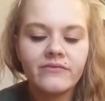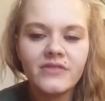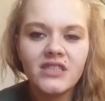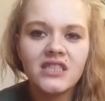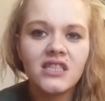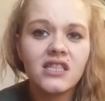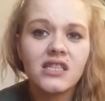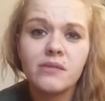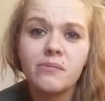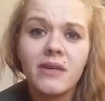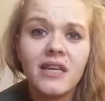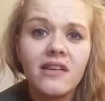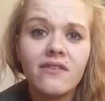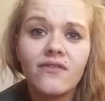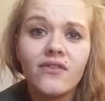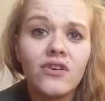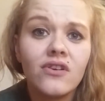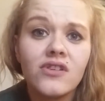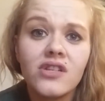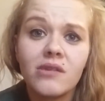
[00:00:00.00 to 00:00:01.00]
And your speed
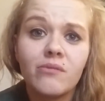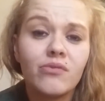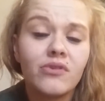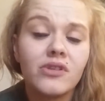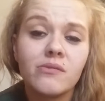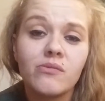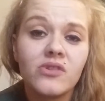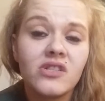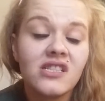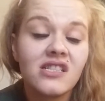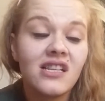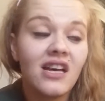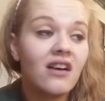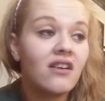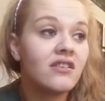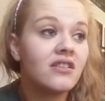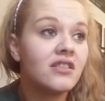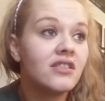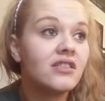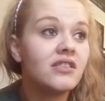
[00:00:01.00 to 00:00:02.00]
foods, you can put as much as that
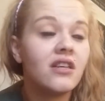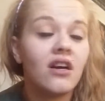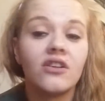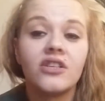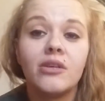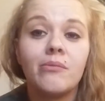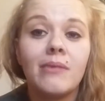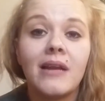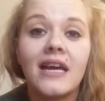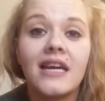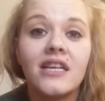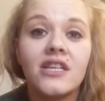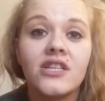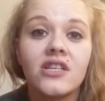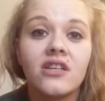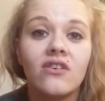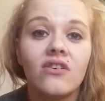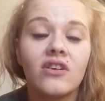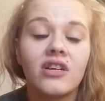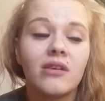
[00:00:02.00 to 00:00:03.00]
on your plate as
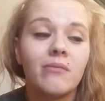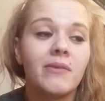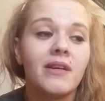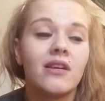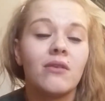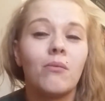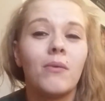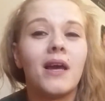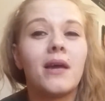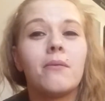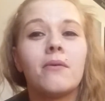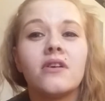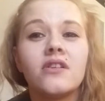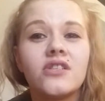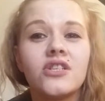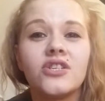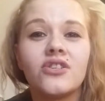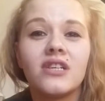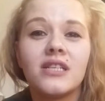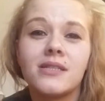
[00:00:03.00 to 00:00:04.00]
you like. I mean, on Weight
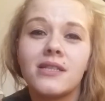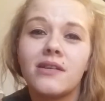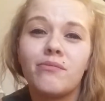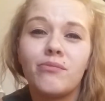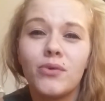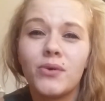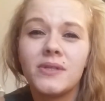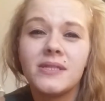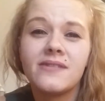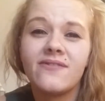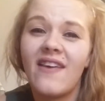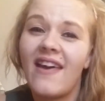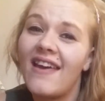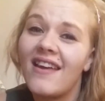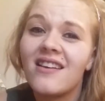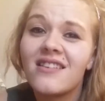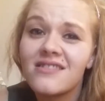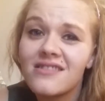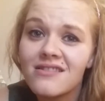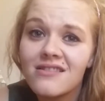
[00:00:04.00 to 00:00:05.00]
Watchers, you have to have points for
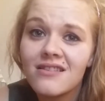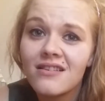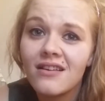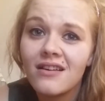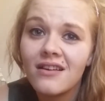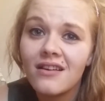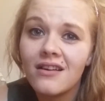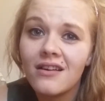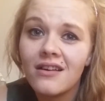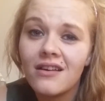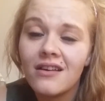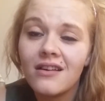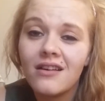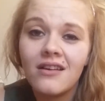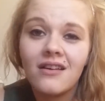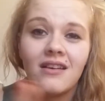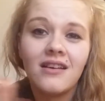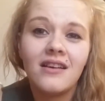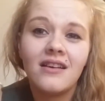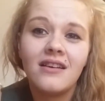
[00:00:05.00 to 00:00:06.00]
eggs.
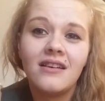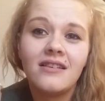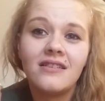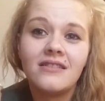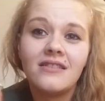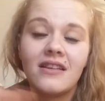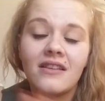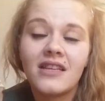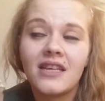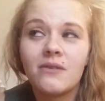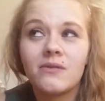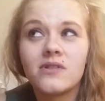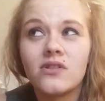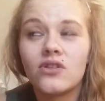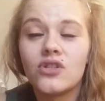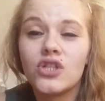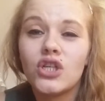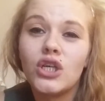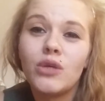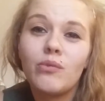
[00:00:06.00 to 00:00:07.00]
I think
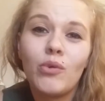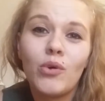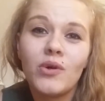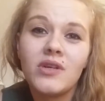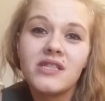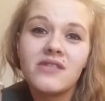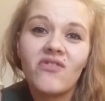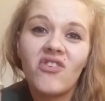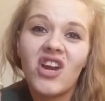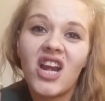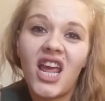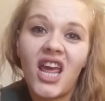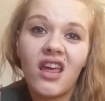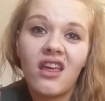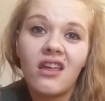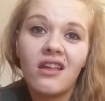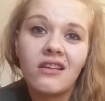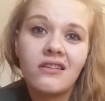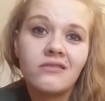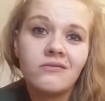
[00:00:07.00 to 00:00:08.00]
like 2 points for an
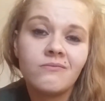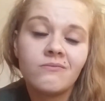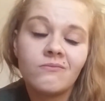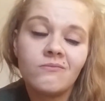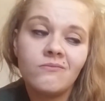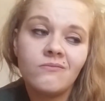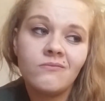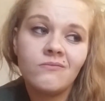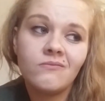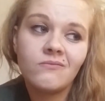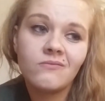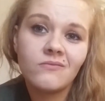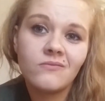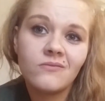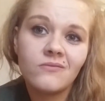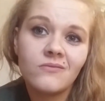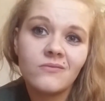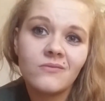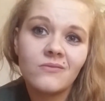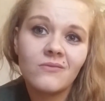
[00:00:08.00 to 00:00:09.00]
egg.
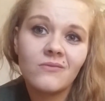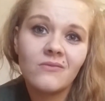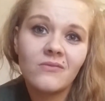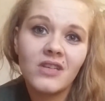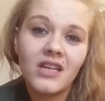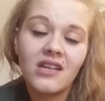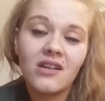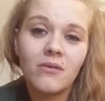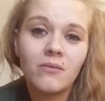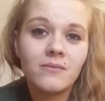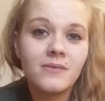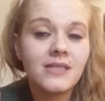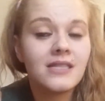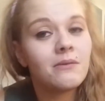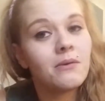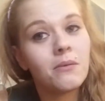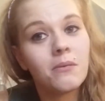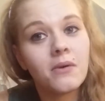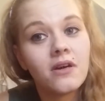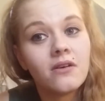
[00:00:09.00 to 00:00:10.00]
And on
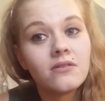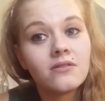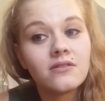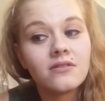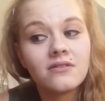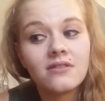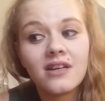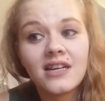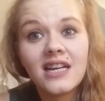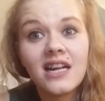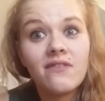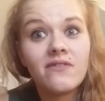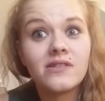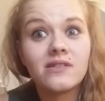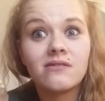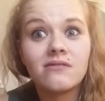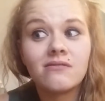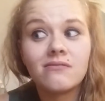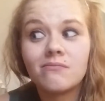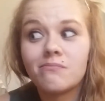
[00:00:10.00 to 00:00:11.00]
Slimming World, I can have
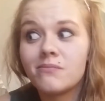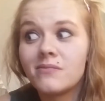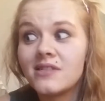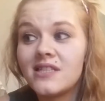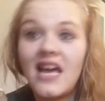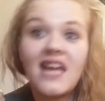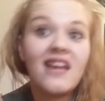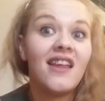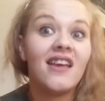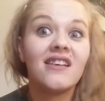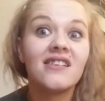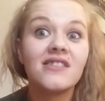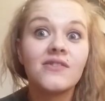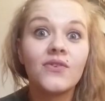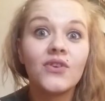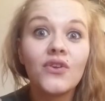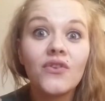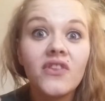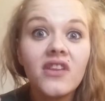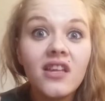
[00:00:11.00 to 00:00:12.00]
10 eggs
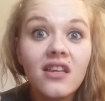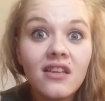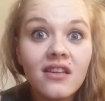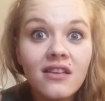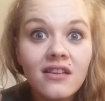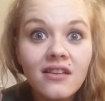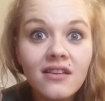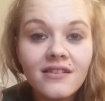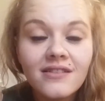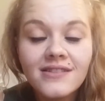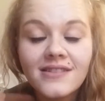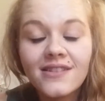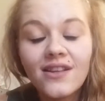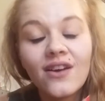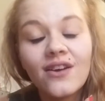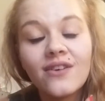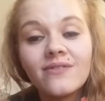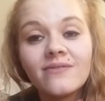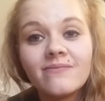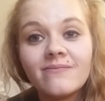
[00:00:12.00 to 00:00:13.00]
for nothing.
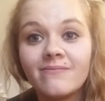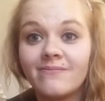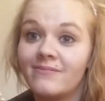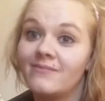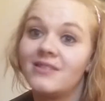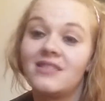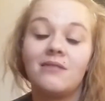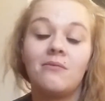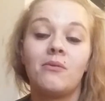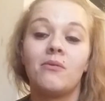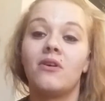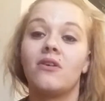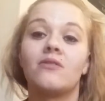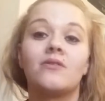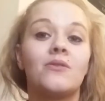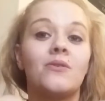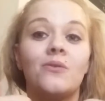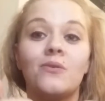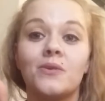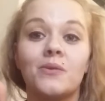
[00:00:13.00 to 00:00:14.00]
So, Slimming
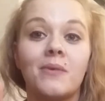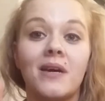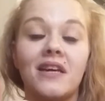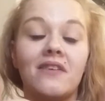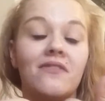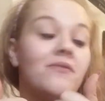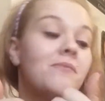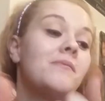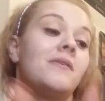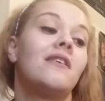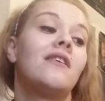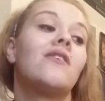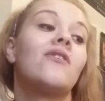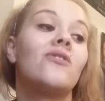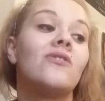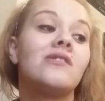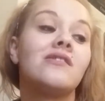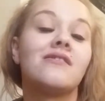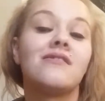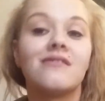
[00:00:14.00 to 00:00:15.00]
World all the way for me,
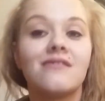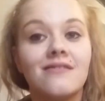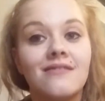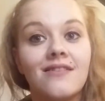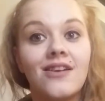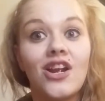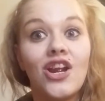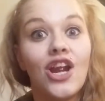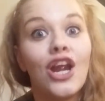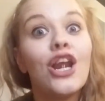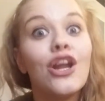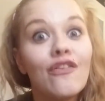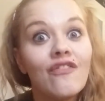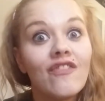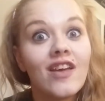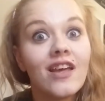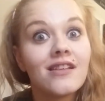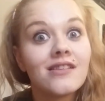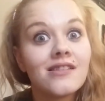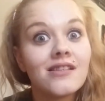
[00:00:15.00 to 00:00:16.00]
guys.
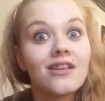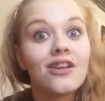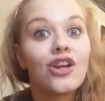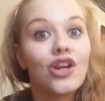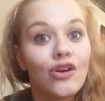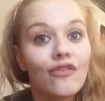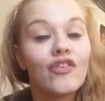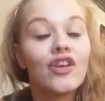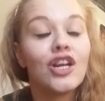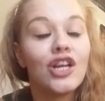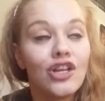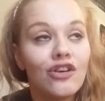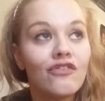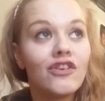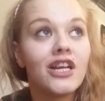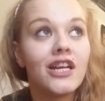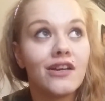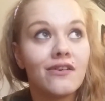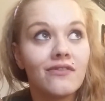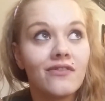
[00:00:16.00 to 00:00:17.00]
Love it, love it, love
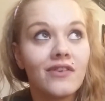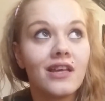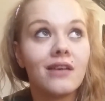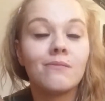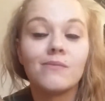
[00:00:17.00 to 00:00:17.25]
it, love it.